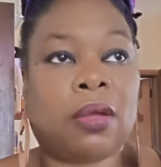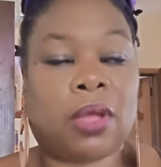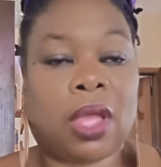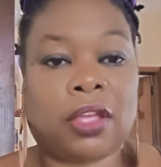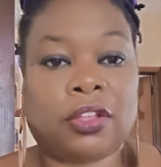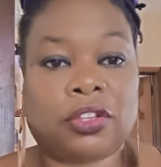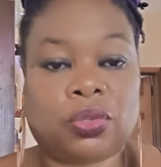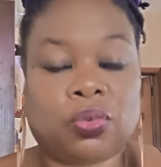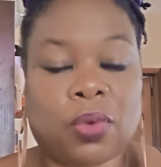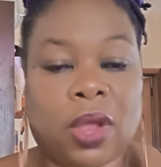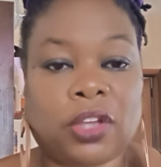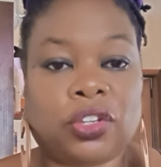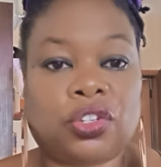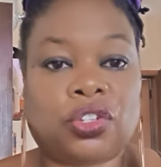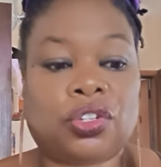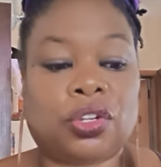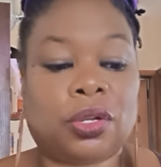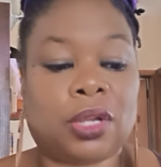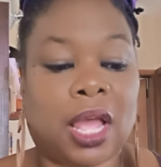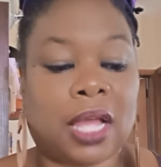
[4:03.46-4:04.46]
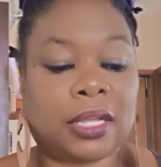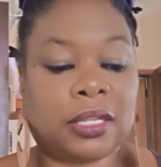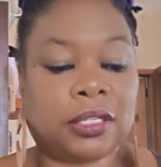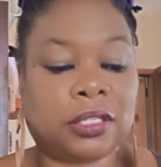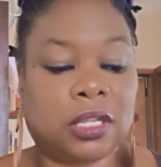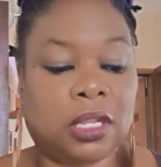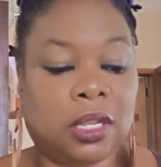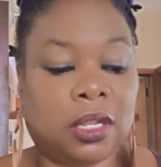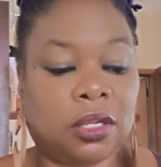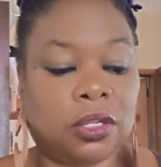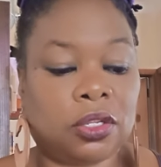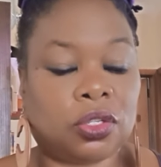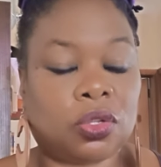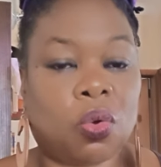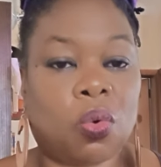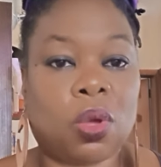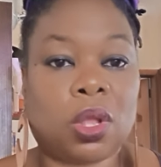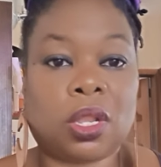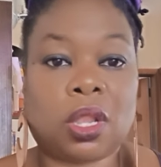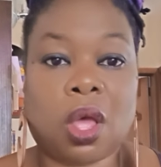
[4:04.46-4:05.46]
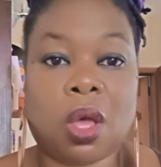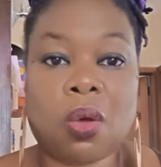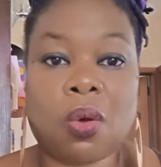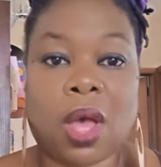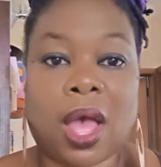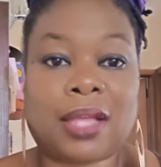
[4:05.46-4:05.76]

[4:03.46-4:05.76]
It's registered. I can see that it's going low.